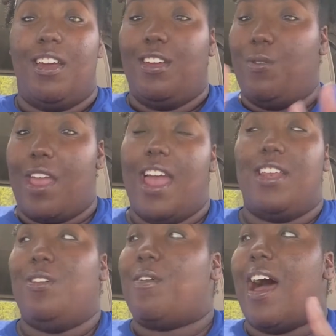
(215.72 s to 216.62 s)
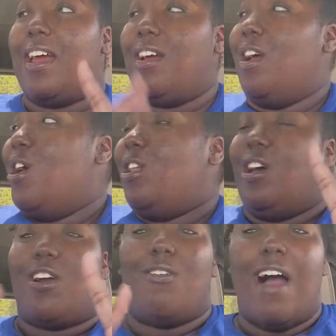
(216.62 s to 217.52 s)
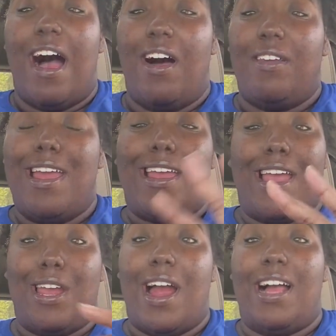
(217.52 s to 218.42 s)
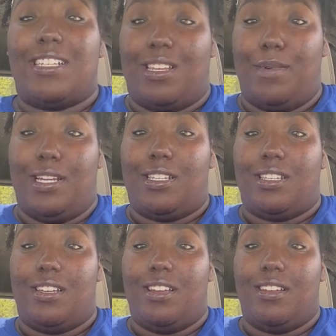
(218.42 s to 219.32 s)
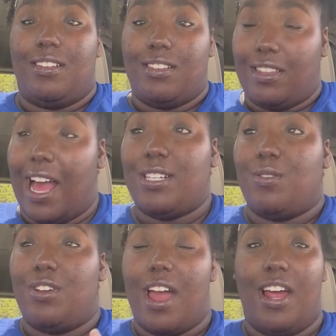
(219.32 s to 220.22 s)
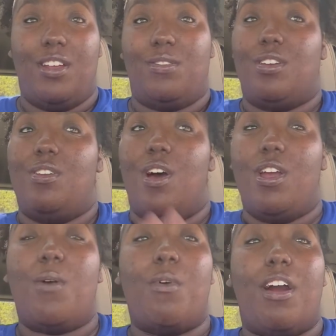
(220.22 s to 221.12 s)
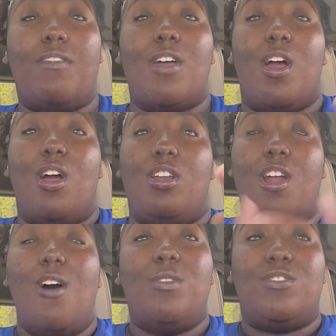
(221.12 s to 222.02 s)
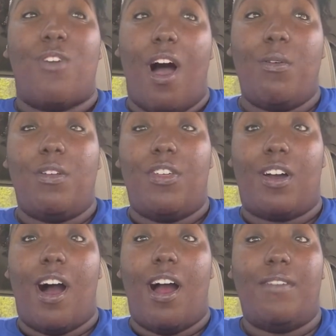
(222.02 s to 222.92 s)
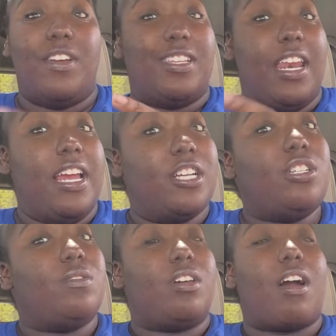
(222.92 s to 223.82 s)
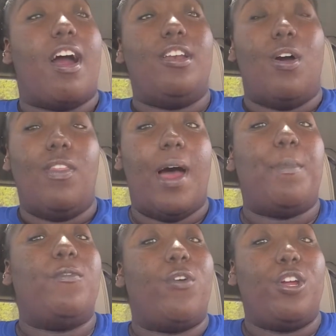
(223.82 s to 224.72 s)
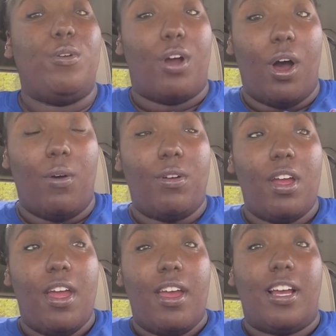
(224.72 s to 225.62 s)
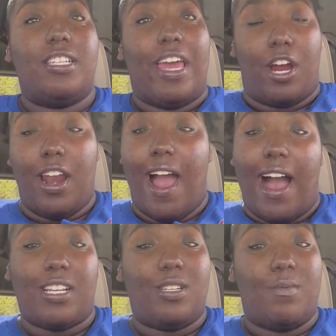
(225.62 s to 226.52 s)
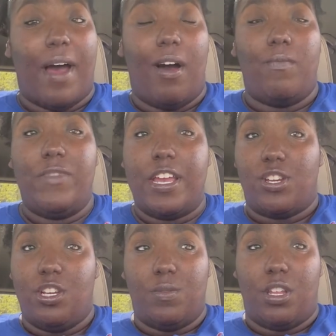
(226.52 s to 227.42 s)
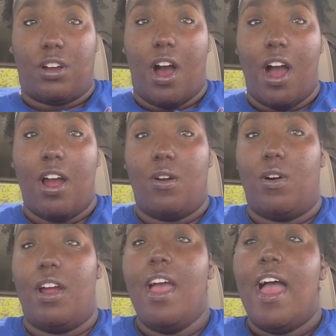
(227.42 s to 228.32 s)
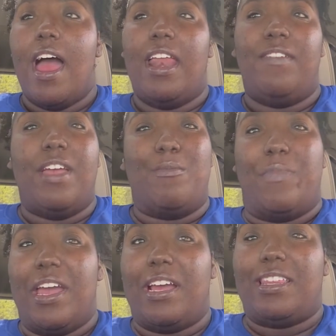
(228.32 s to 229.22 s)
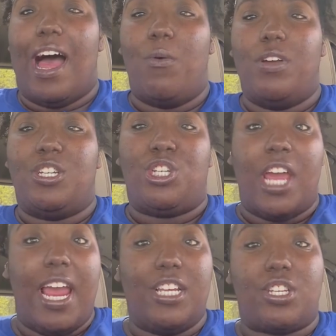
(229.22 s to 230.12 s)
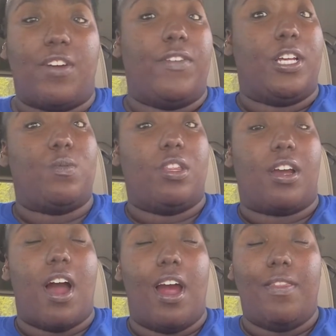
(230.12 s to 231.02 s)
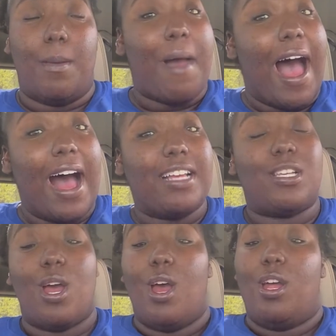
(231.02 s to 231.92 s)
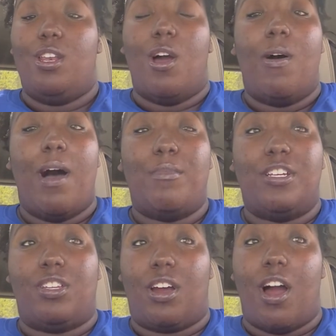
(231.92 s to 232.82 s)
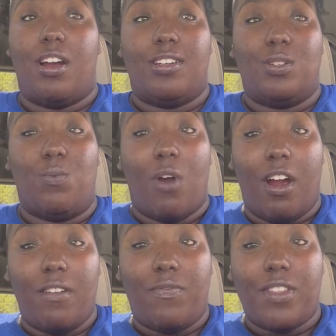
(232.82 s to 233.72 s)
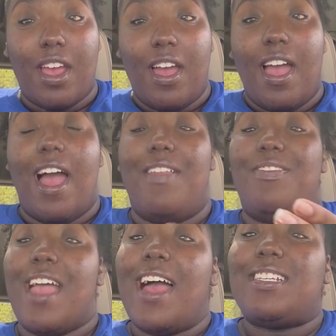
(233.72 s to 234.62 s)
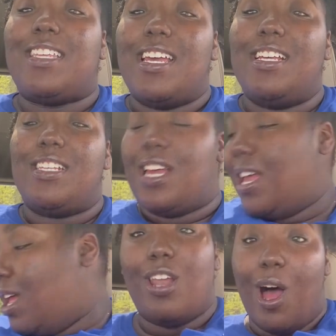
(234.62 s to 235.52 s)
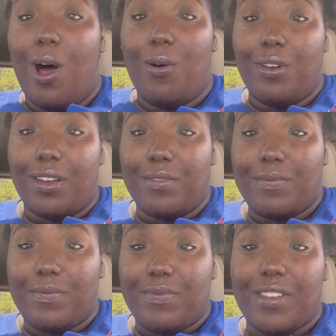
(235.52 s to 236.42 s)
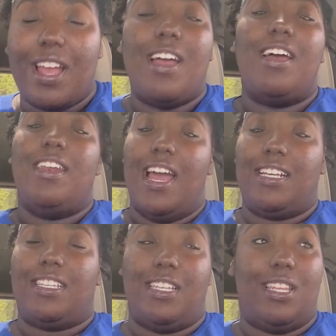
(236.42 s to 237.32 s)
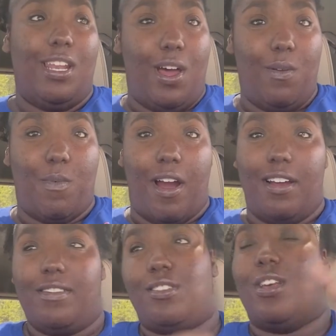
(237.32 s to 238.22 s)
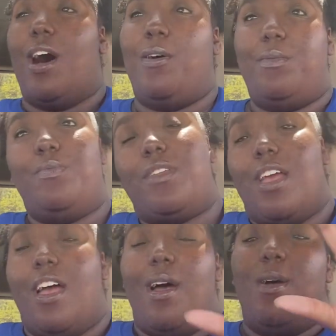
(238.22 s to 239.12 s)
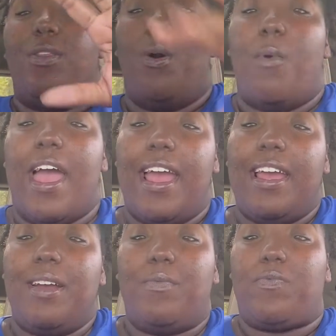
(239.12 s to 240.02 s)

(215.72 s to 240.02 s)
You can't. You gotta look around and get your estimates. That's what you gotta do. So know your worth, know what's wrong with the car. If there's any issues with the car, know that before you go, because they're gonna ask about issues with the car or anything big that was changed or fixed with the car in the past. Know how much the car is worth. And next is the loan part. So the way